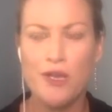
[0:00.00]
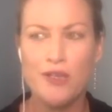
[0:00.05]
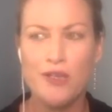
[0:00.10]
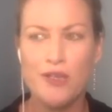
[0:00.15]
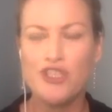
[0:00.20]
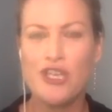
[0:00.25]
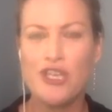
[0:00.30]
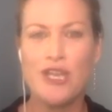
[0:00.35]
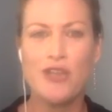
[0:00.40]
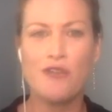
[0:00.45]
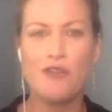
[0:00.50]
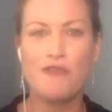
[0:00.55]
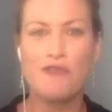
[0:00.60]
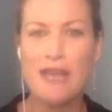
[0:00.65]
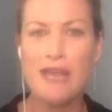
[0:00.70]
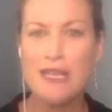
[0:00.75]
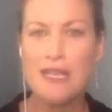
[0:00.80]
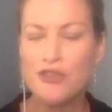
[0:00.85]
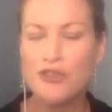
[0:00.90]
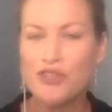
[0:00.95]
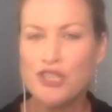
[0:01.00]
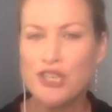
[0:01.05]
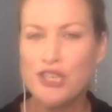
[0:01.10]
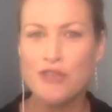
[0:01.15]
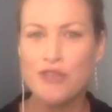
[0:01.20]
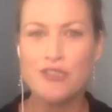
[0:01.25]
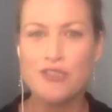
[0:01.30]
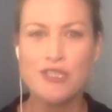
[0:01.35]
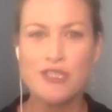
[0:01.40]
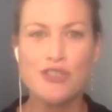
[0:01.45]
share your value, share
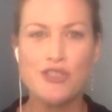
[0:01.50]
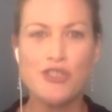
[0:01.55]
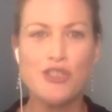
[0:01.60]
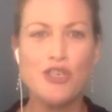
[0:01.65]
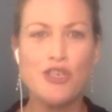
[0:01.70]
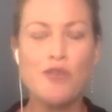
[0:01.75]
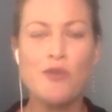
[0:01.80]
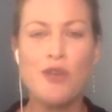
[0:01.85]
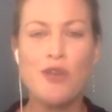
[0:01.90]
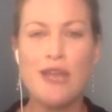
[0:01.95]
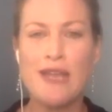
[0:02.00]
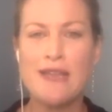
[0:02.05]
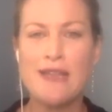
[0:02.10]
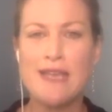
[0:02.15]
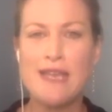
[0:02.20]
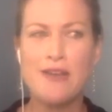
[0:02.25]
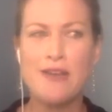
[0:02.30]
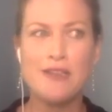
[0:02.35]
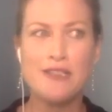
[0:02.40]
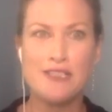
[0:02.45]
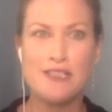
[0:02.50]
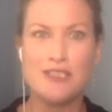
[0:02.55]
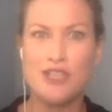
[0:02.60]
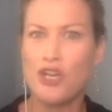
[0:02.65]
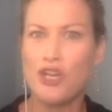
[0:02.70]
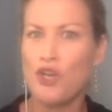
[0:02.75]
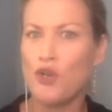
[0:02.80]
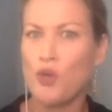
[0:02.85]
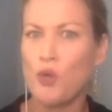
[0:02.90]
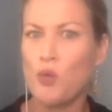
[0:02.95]
your sense of humor and now it's no
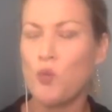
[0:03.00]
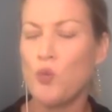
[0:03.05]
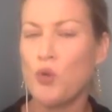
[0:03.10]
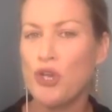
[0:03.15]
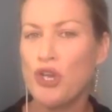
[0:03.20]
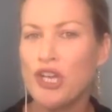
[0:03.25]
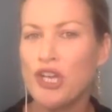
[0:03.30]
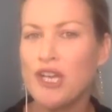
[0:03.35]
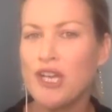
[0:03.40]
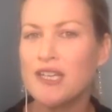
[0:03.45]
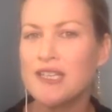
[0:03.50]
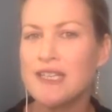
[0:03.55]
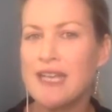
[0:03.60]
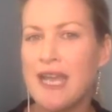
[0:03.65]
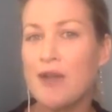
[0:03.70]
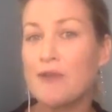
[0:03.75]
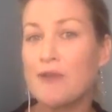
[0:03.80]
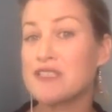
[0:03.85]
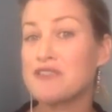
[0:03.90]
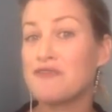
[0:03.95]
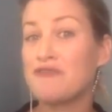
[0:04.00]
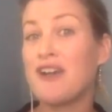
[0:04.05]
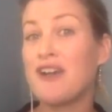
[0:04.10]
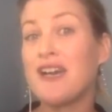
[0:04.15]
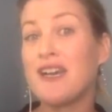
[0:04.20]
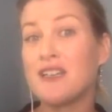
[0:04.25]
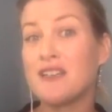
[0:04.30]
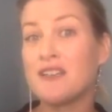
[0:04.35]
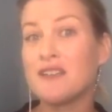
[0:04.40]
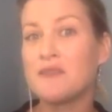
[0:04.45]
longer work now it's
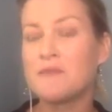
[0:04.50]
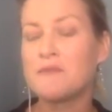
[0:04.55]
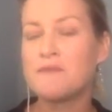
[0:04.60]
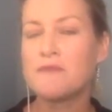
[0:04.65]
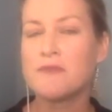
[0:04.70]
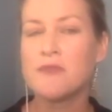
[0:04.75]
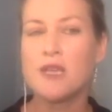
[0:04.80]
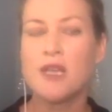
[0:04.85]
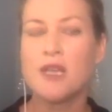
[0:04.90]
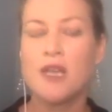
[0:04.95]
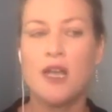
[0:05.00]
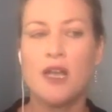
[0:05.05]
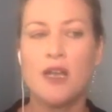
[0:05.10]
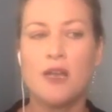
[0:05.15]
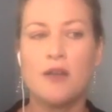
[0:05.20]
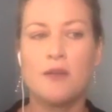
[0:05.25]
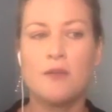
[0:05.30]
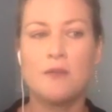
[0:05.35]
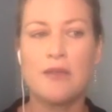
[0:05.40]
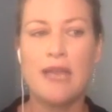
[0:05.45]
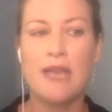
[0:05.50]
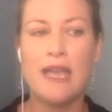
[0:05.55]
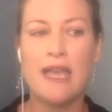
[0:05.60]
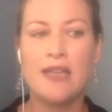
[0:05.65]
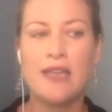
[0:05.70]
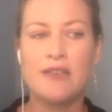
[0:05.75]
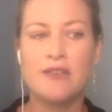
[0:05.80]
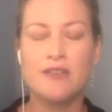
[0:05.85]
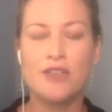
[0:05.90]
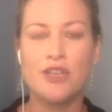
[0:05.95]
fun um,
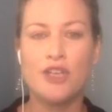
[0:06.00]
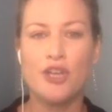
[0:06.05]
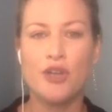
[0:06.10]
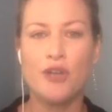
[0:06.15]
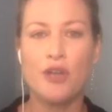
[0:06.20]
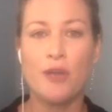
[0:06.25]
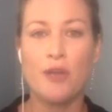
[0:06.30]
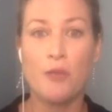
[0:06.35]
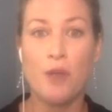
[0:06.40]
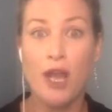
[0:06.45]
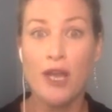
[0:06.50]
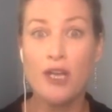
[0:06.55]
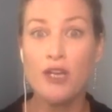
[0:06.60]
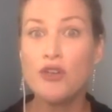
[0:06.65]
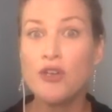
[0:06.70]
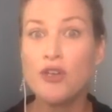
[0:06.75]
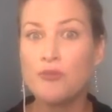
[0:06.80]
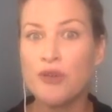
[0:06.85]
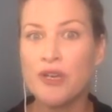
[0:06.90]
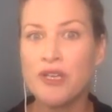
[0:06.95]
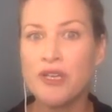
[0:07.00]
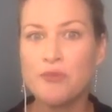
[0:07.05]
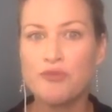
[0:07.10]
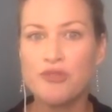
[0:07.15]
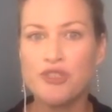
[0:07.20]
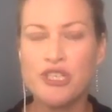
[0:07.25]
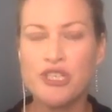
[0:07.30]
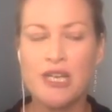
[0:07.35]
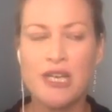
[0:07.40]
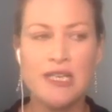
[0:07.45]
and, you know, like I look at Brendan
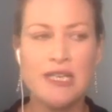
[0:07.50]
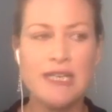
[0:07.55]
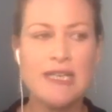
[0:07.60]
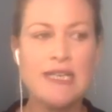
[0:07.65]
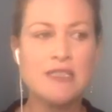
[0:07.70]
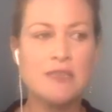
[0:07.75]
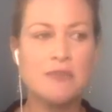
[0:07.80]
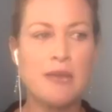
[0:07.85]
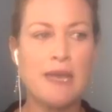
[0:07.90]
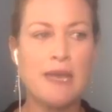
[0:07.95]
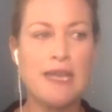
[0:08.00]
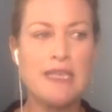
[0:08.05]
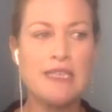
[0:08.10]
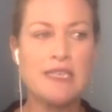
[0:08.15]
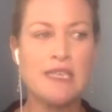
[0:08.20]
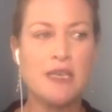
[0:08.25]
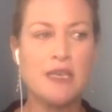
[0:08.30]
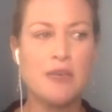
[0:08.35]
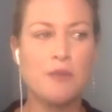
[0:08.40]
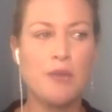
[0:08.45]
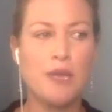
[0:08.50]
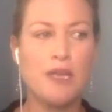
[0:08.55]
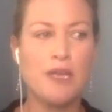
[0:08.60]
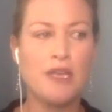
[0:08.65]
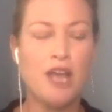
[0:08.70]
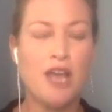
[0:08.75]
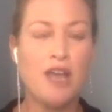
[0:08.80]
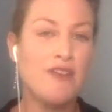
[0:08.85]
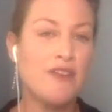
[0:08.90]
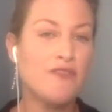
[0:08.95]
Burchard and he's amazing, but
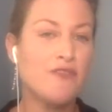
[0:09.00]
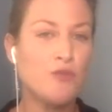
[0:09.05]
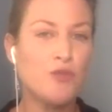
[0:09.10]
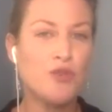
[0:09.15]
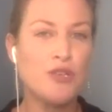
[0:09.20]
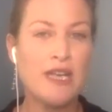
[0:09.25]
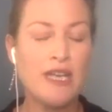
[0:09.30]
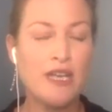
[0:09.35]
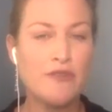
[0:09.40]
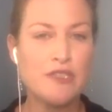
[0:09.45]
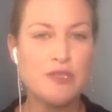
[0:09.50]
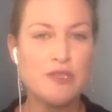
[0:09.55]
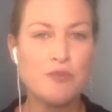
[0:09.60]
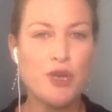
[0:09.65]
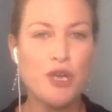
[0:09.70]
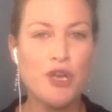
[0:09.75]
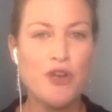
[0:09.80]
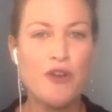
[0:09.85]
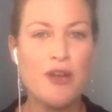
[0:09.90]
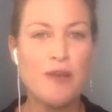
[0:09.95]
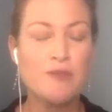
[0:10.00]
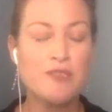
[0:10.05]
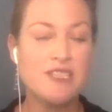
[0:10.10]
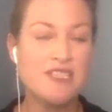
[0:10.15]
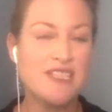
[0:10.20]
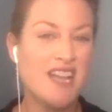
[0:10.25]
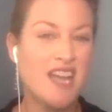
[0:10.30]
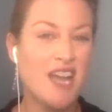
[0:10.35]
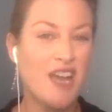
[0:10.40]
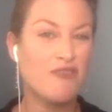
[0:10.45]
I've never bought any of his programs because
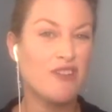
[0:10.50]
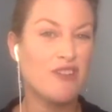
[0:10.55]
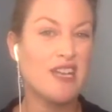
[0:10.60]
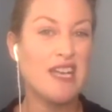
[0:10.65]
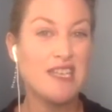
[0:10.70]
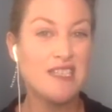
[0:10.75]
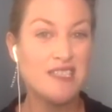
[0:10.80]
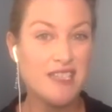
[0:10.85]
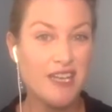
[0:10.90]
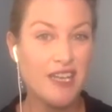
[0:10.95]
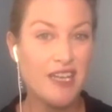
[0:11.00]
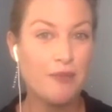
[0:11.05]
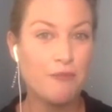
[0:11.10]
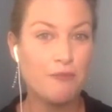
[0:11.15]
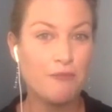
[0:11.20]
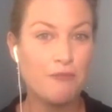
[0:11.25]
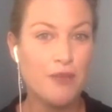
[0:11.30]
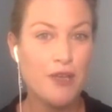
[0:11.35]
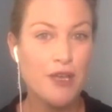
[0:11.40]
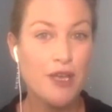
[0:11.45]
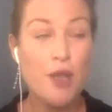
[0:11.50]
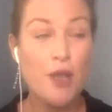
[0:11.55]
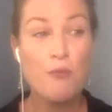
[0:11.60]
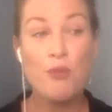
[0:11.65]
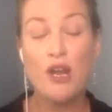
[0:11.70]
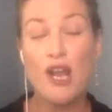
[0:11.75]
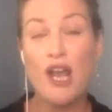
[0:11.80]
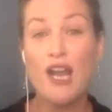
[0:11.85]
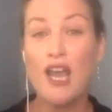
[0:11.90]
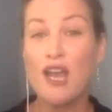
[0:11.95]
I can't relate to him.
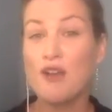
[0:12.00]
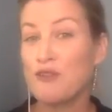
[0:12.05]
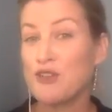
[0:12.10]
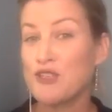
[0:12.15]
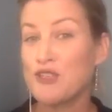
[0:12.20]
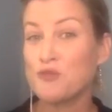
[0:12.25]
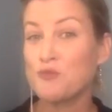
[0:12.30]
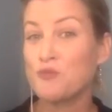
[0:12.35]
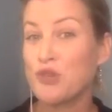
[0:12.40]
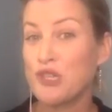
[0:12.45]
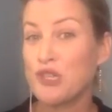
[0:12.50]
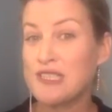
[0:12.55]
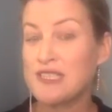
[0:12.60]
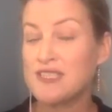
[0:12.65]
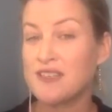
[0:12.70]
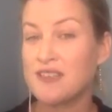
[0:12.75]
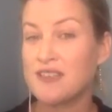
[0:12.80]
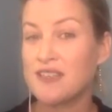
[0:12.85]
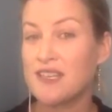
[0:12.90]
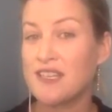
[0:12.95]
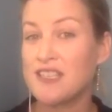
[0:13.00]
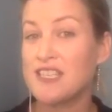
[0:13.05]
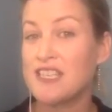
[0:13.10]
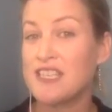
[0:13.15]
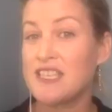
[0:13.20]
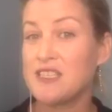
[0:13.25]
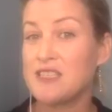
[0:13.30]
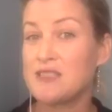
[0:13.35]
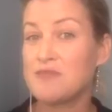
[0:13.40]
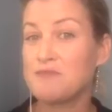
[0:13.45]
But I like Russell Brunson because
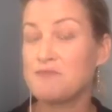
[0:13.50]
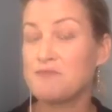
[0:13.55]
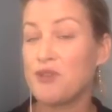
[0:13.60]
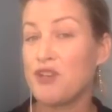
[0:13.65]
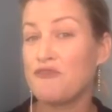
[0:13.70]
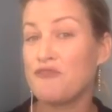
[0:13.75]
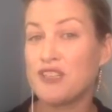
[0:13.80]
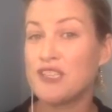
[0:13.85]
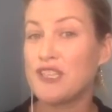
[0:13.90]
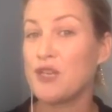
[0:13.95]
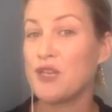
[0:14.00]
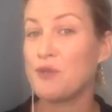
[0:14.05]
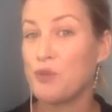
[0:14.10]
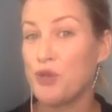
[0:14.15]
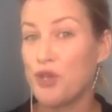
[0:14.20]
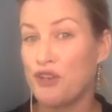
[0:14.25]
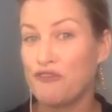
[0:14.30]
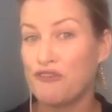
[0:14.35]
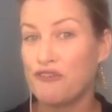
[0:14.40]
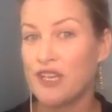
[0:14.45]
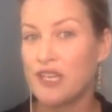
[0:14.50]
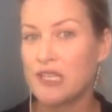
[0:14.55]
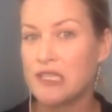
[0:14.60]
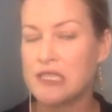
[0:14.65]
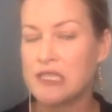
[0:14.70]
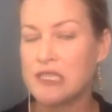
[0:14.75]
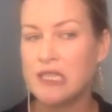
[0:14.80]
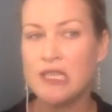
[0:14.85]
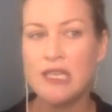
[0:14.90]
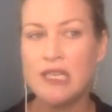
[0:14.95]
he's perfectly
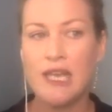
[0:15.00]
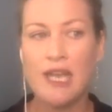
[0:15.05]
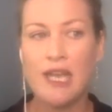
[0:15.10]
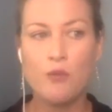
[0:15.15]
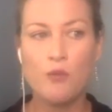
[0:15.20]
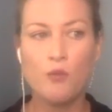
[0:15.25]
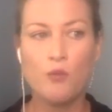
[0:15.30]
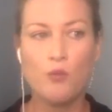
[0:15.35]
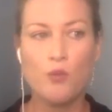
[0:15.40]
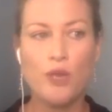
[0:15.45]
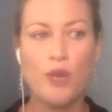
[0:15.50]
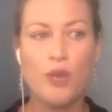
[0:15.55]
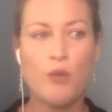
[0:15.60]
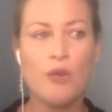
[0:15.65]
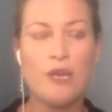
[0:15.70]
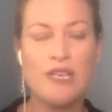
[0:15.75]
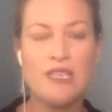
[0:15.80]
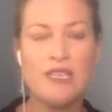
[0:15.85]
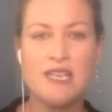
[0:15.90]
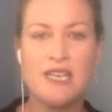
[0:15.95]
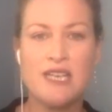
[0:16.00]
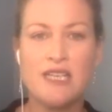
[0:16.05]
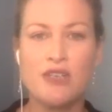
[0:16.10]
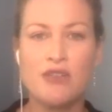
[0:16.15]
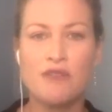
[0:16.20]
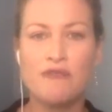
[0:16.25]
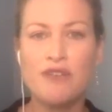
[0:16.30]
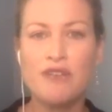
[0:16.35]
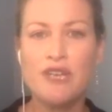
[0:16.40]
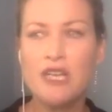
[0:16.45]
imperfect. And, you know, when I started
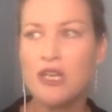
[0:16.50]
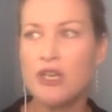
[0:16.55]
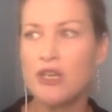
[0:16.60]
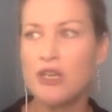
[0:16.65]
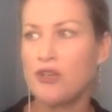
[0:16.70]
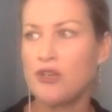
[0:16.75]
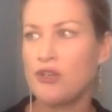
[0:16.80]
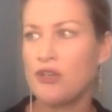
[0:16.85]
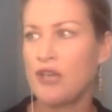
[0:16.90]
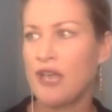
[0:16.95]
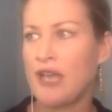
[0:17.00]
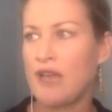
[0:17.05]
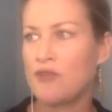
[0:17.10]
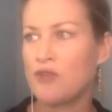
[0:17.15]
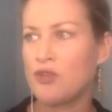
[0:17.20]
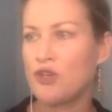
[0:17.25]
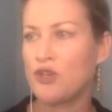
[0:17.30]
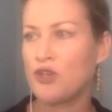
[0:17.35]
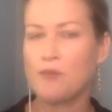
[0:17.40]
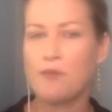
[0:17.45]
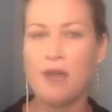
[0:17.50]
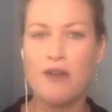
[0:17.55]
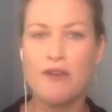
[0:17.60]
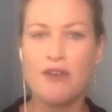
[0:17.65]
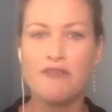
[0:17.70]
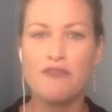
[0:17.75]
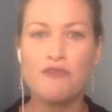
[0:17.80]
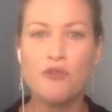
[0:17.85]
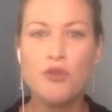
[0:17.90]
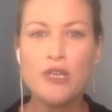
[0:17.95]
on video, you have a look at Marie
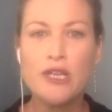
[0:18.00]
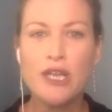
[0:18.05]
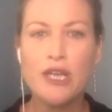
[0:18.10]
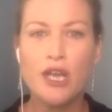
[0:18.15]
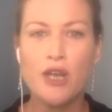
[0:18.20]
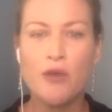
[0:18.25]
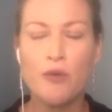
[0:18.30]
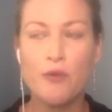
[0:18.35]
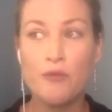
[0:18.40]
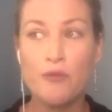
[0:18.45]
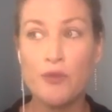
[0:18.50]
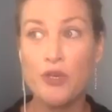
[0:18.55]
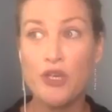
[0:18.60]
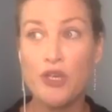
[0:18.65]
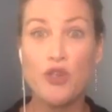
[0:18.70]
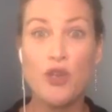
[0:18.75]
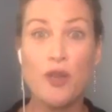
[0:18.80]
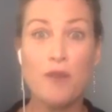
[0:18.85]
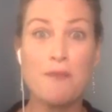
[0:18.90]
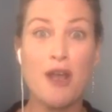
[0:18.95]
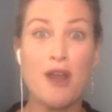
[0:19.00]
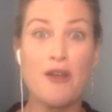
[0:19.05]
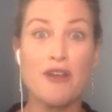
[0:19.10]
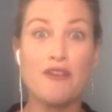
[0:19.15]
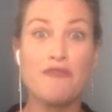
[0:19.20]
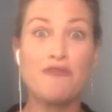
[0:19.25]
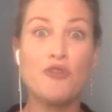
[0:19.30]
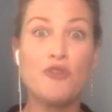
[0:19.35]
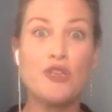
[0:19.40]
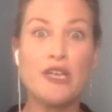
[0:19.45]
Forleo and you, look at Marie
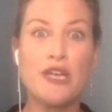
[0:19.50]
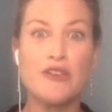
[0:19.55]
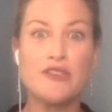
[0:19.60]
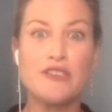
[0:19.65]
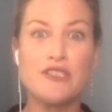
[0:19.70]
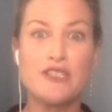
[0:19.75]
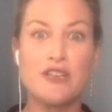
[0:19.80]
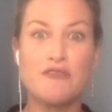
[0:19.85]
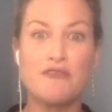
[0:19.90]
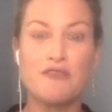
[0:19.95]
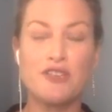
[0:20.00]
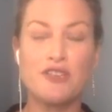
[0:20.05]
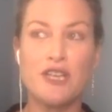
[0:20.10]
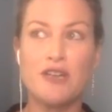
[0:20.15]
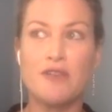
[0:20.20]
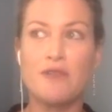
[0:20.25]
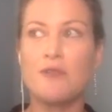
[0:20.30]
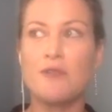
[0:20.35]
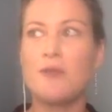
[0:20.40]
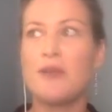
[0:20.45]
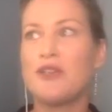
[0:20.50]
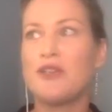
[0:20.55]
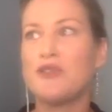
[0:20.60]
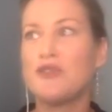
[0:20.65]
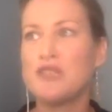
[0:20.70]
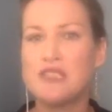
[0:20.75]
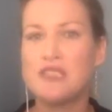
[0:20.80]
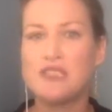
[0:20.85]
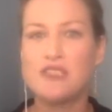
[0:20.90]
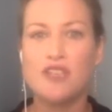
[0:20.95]
Forleo stuff, you're like, oh my
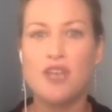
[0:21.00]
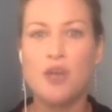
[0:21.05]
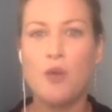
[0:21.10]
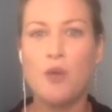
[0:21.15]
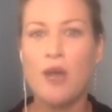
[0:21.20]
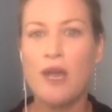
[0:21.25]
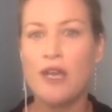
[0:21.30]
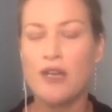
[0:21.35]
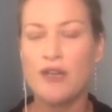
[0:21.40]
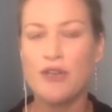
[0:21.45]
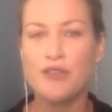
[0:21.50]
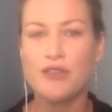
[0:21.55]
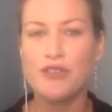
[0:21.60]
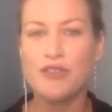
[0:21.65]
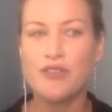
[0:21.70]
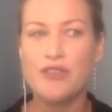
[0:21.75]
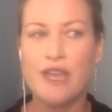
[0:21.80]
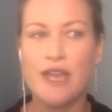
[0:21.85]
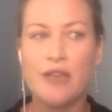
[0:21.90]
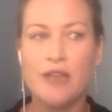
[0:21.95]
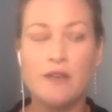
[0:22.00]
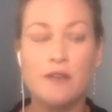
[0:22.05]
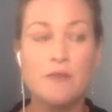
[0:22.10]
goodness, there's no way I could do that.